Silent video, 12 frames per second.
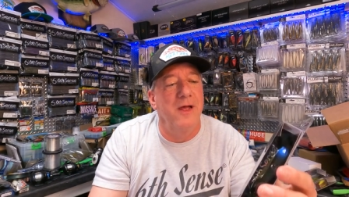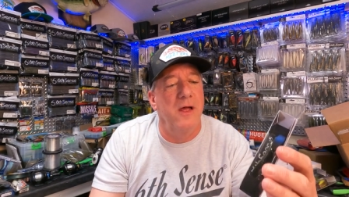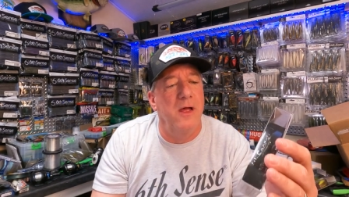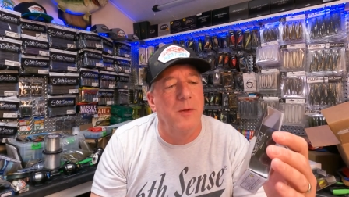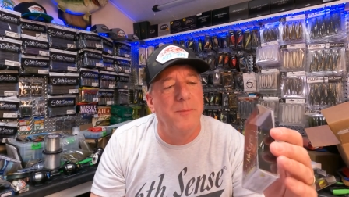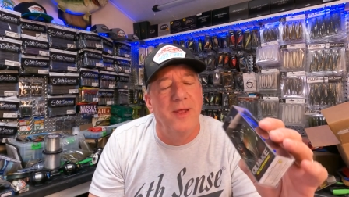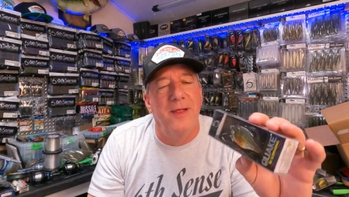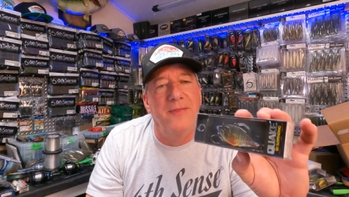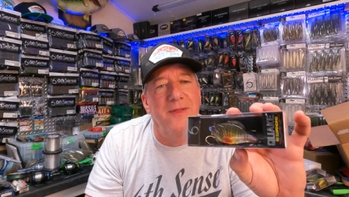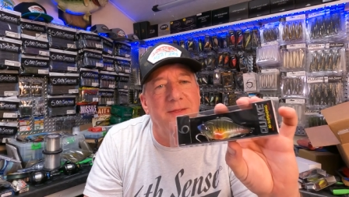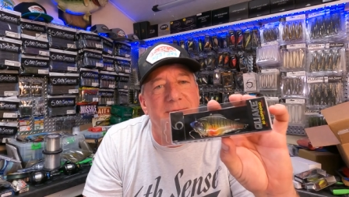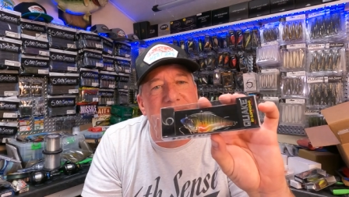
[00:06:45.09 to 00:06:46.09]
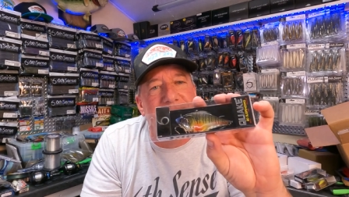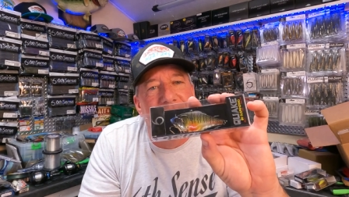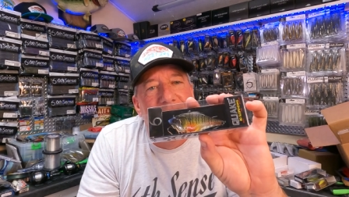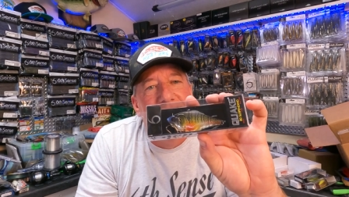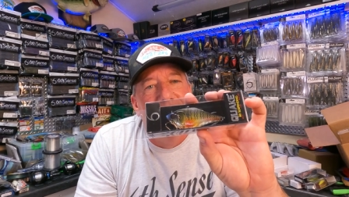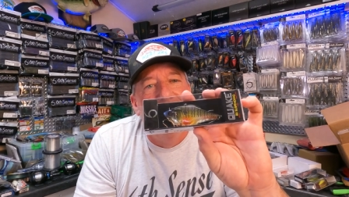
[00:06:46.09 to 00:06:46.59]
Oh man, this
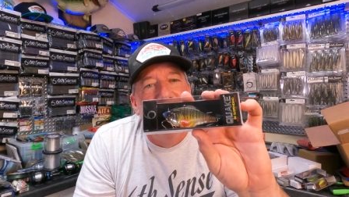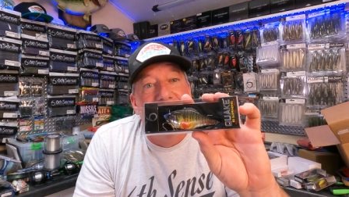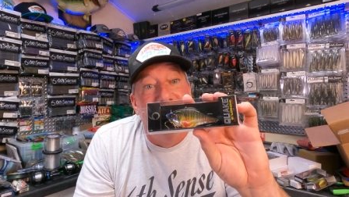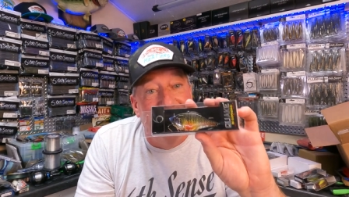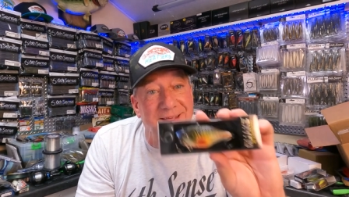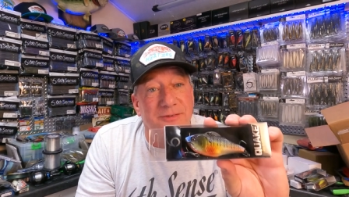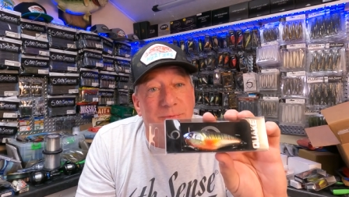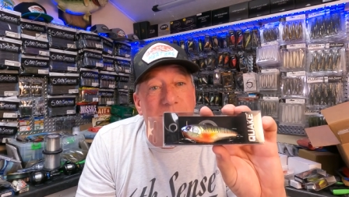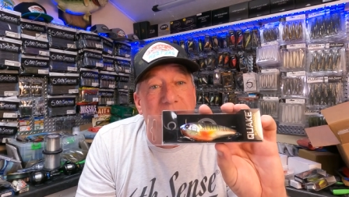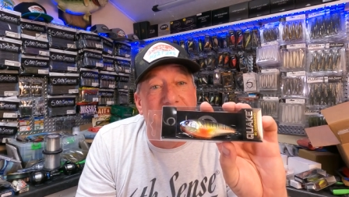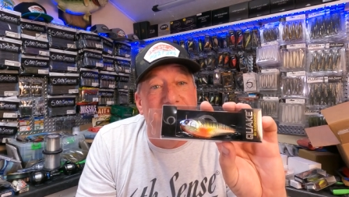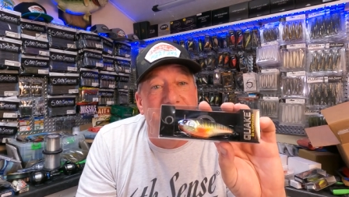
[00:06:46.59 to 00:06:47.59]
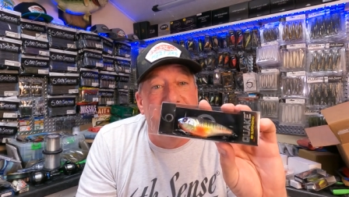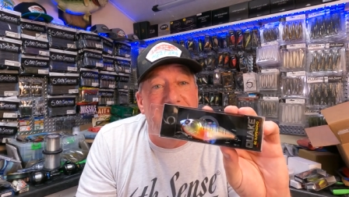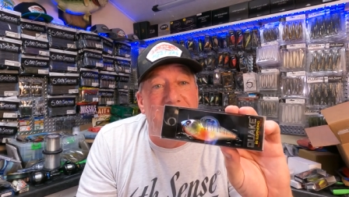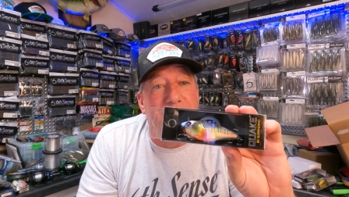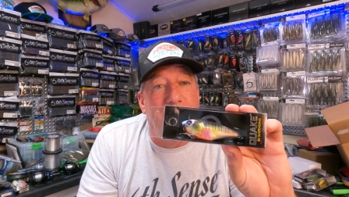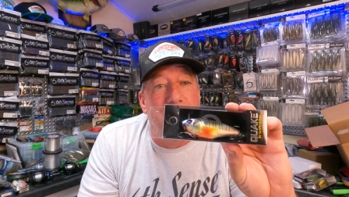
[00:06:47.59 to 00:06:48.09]
will definitely
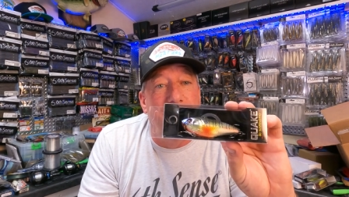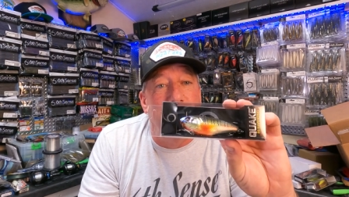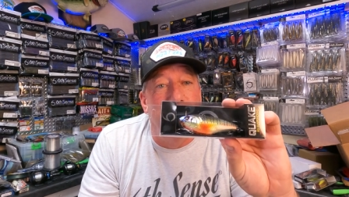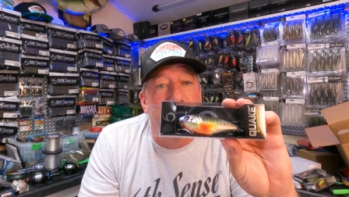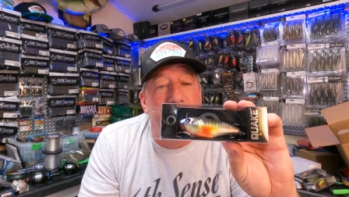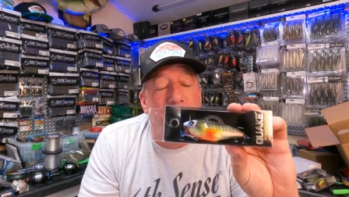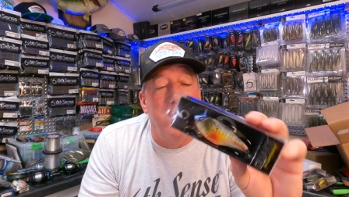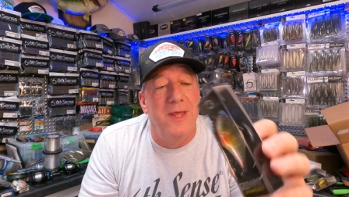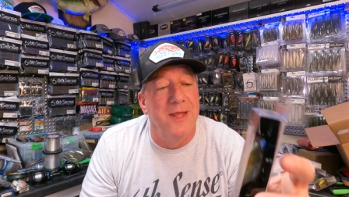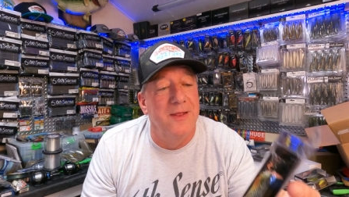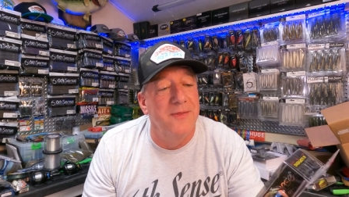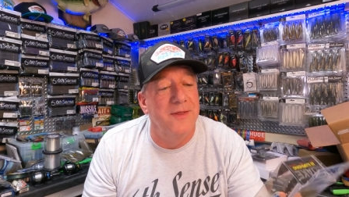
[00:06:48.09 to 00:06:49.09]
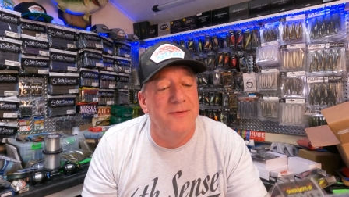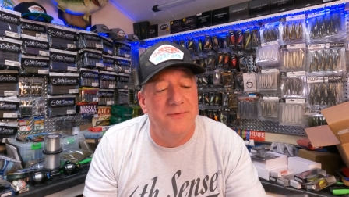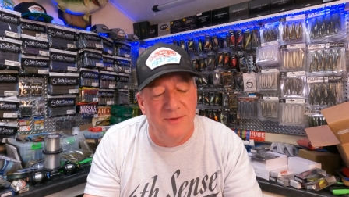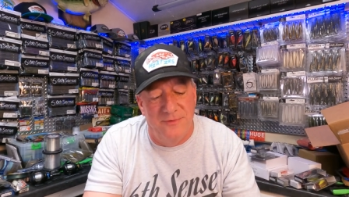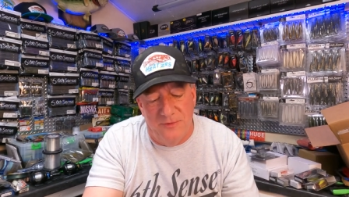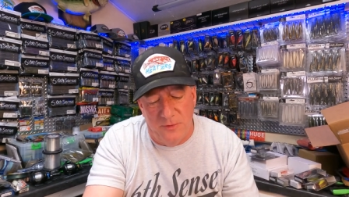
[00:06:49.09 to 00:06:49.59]
get thrown on this weekend.
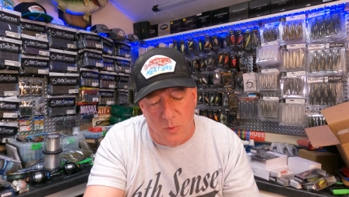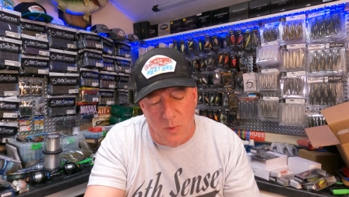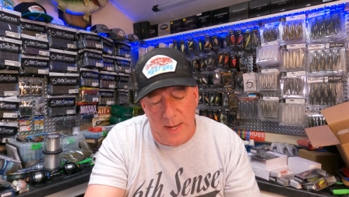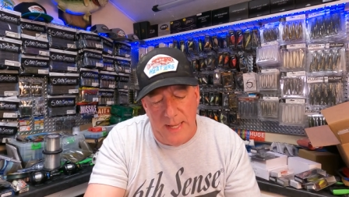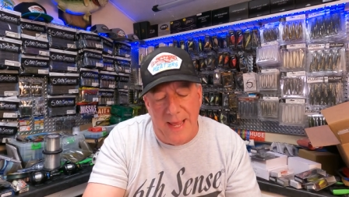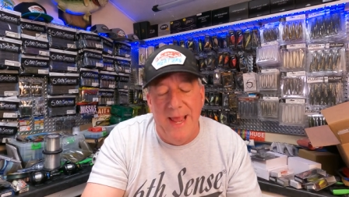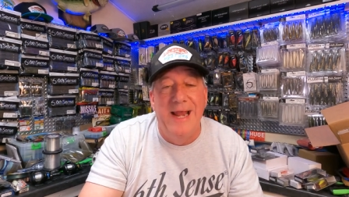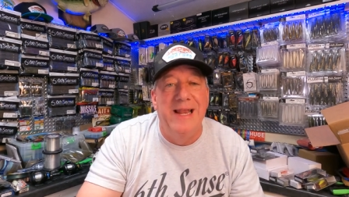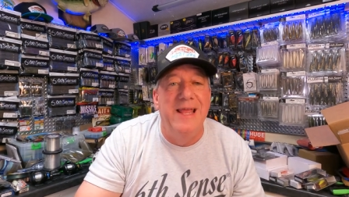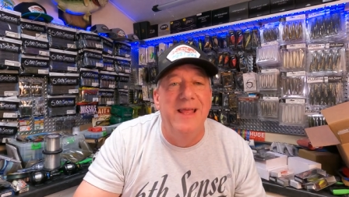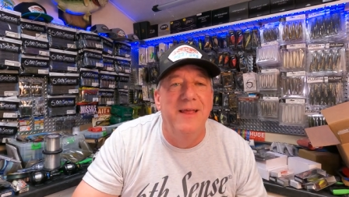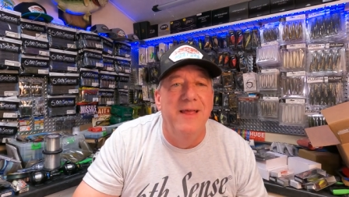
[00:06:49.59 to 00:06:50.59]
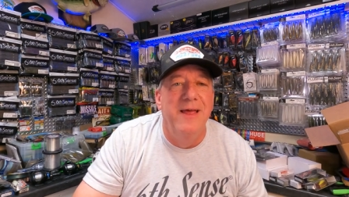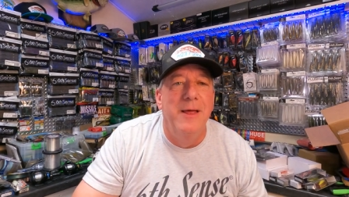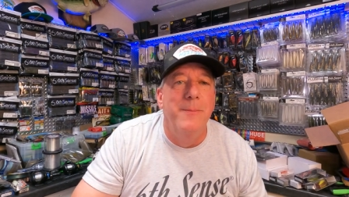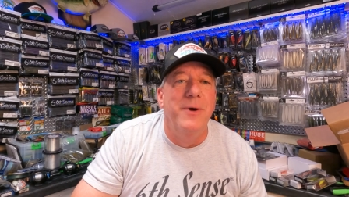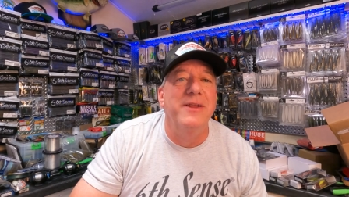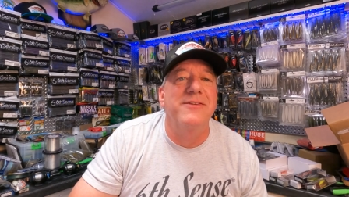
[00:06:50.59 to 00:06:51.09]
This is the Quake 80,
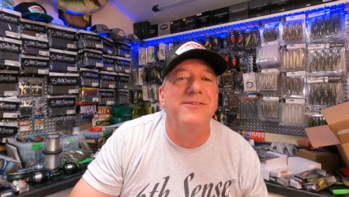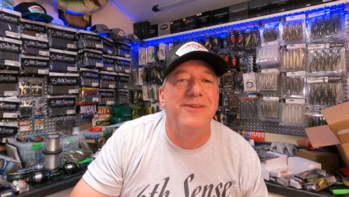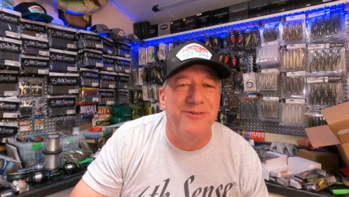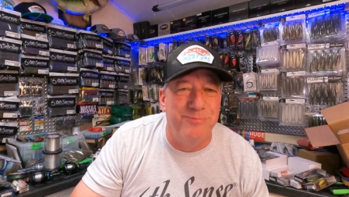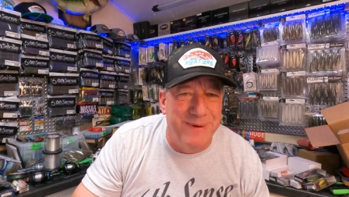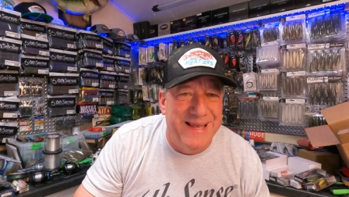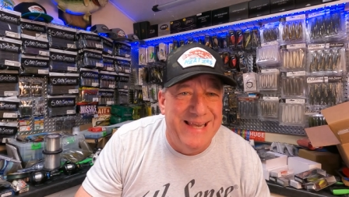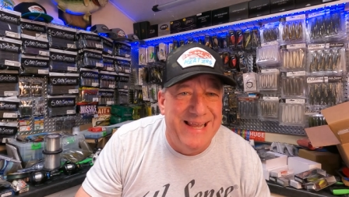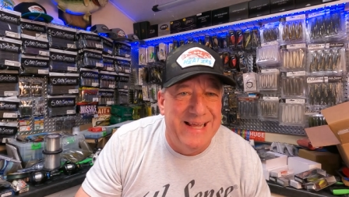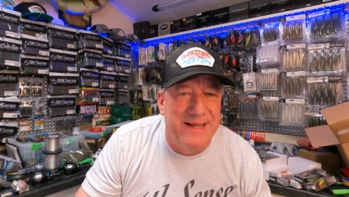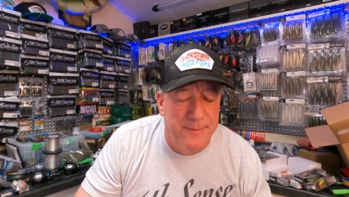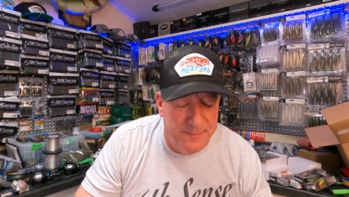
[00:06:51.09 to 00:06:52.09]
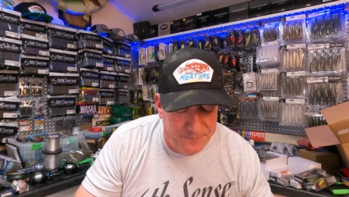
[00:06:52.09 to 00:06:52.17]
but it's suspending.